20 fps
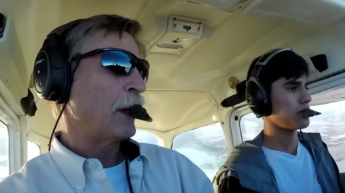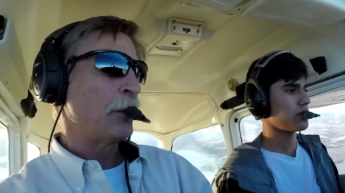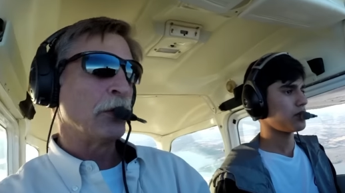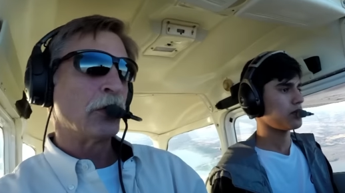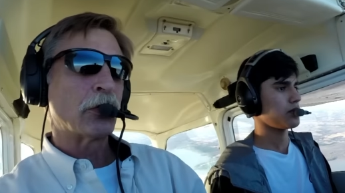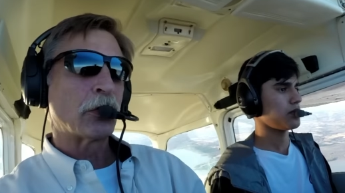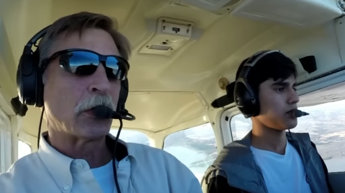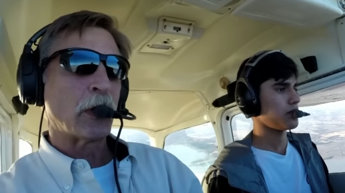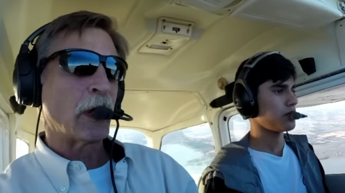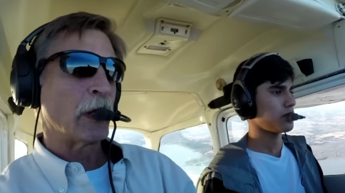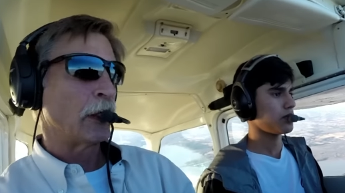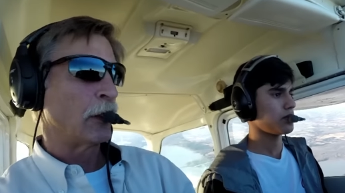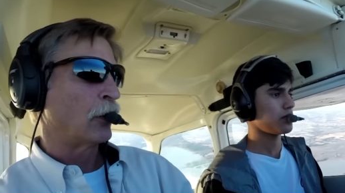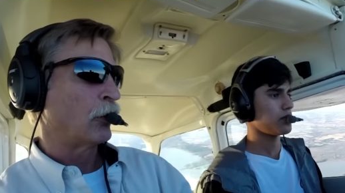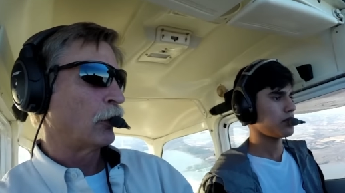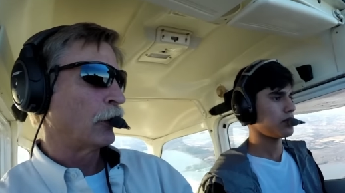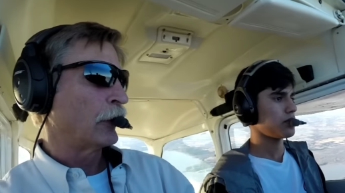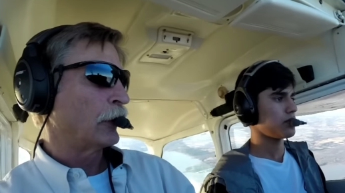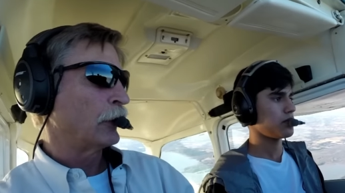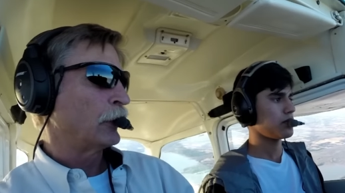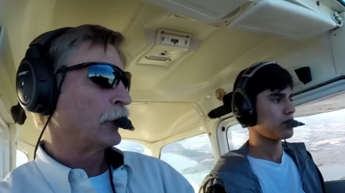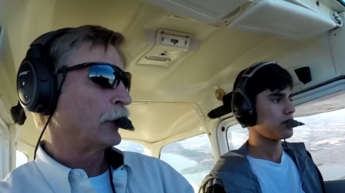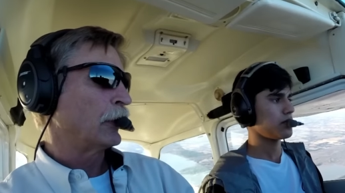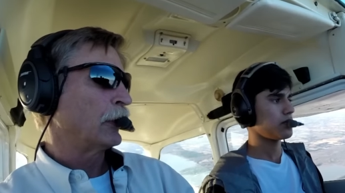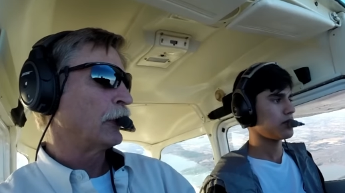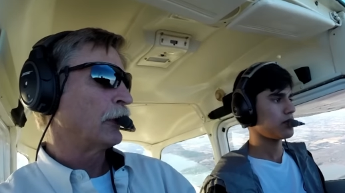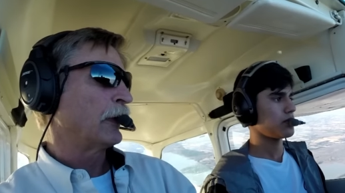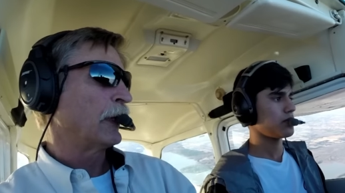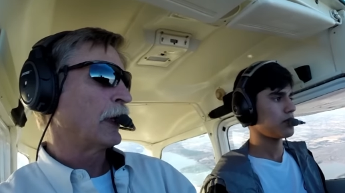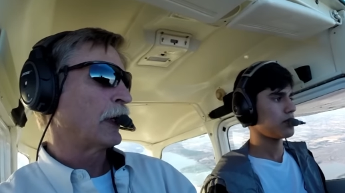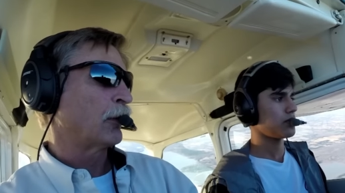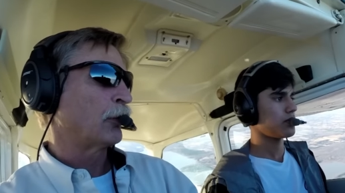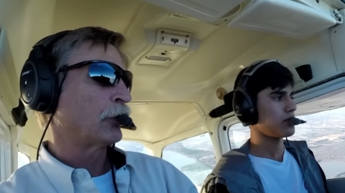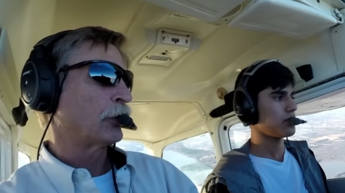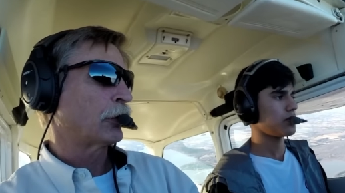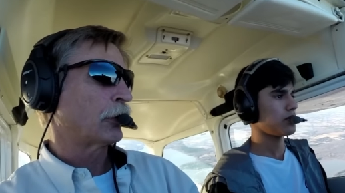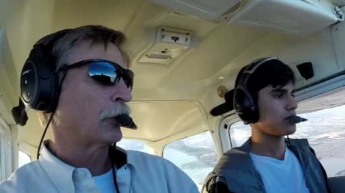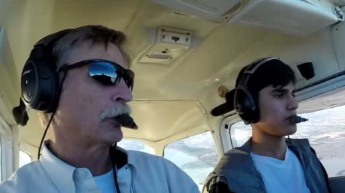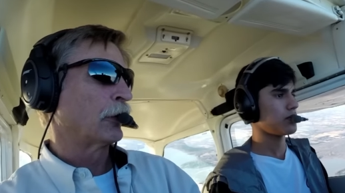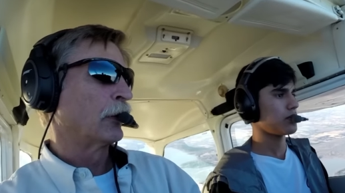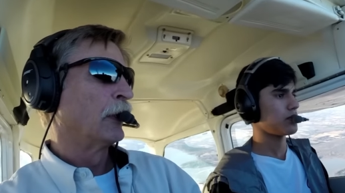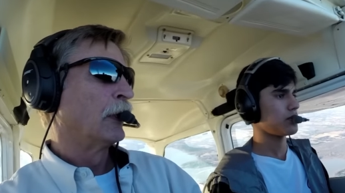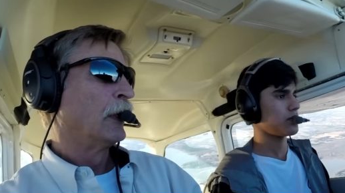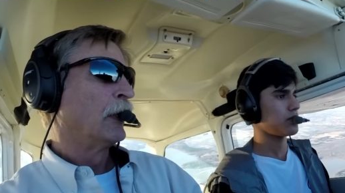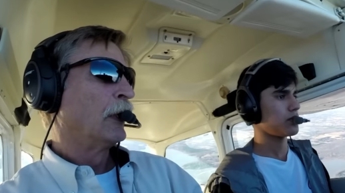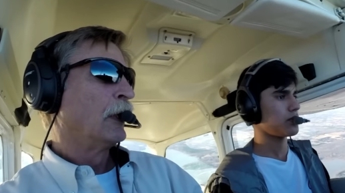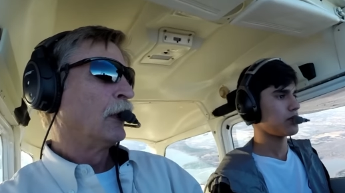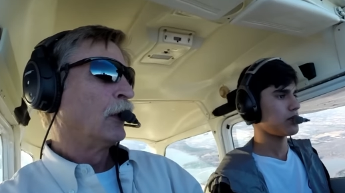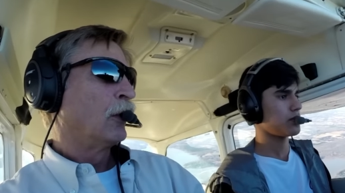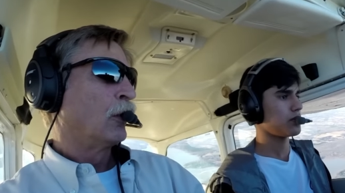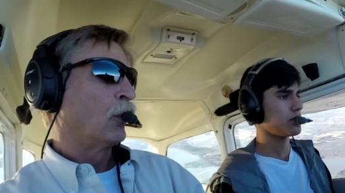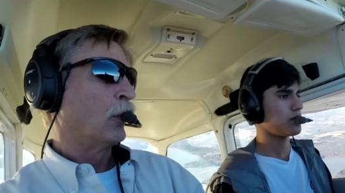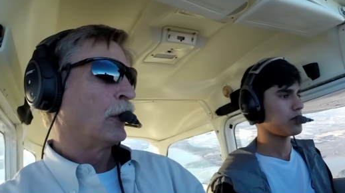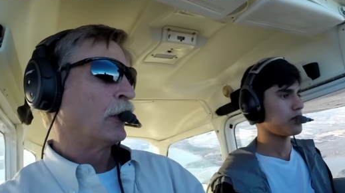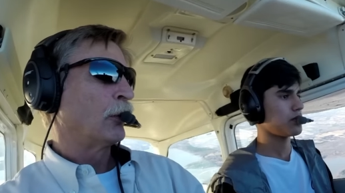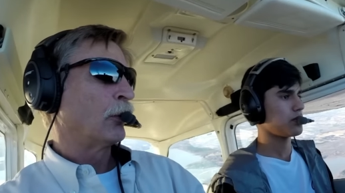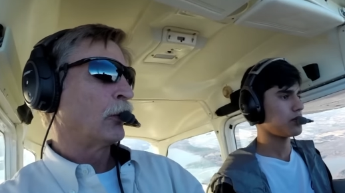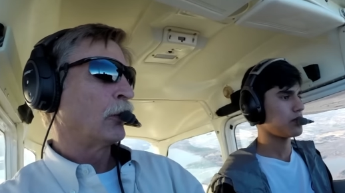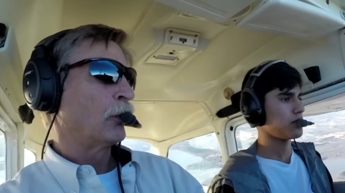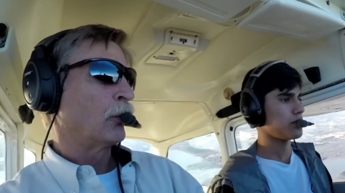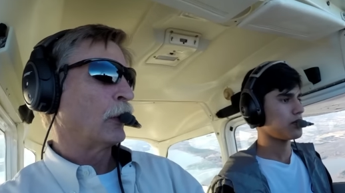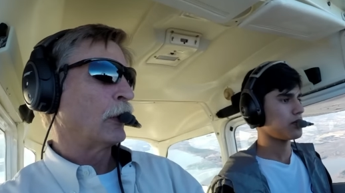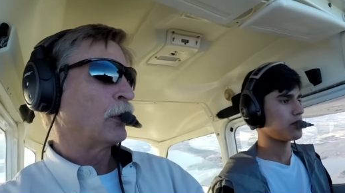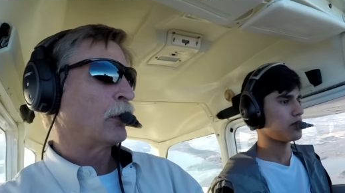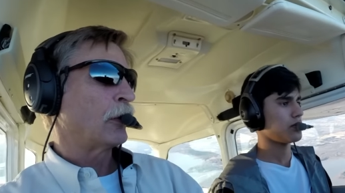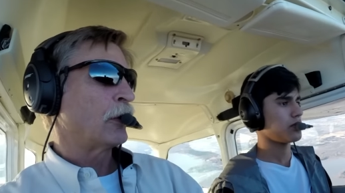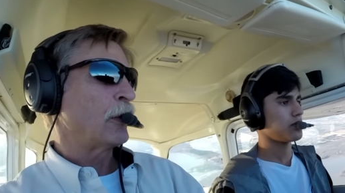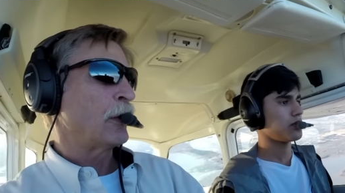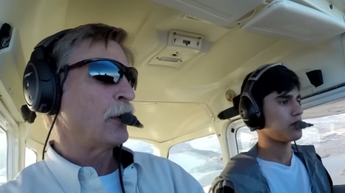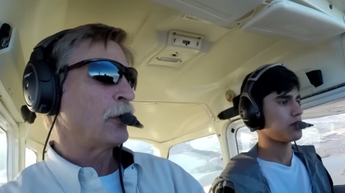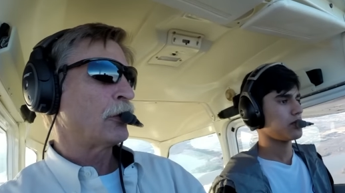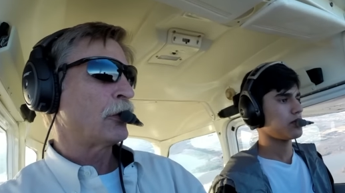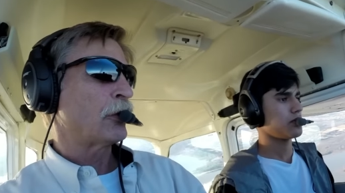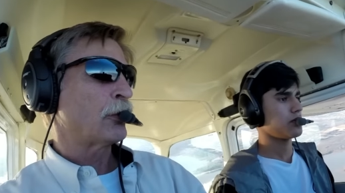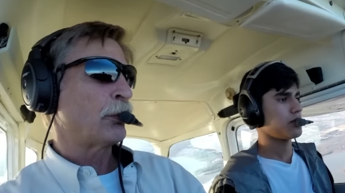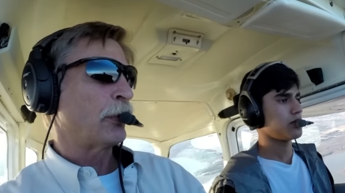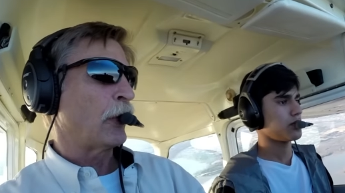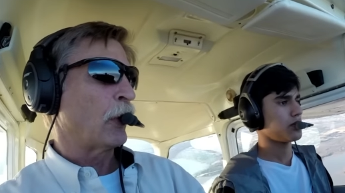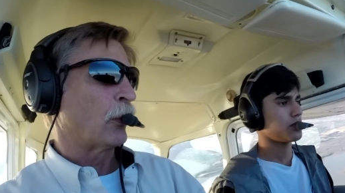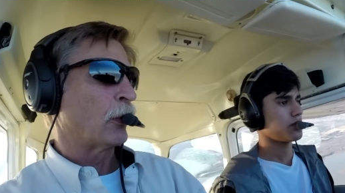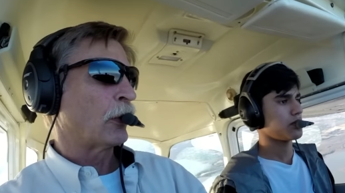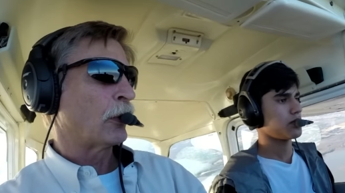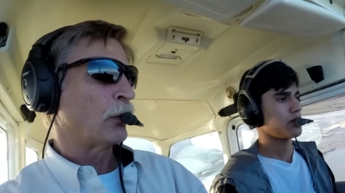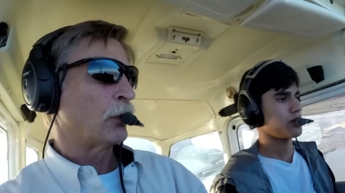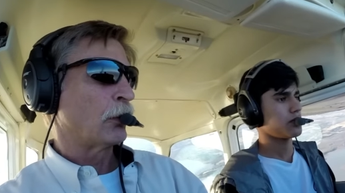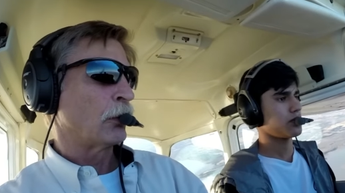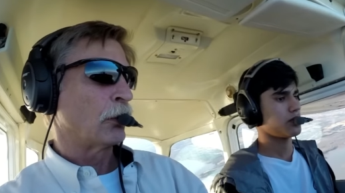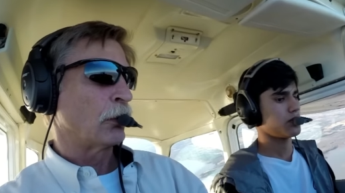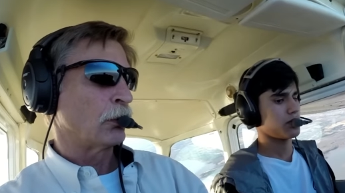Speaker 1: baby's crying over there. You can hear that, I'm sure. When it just broke.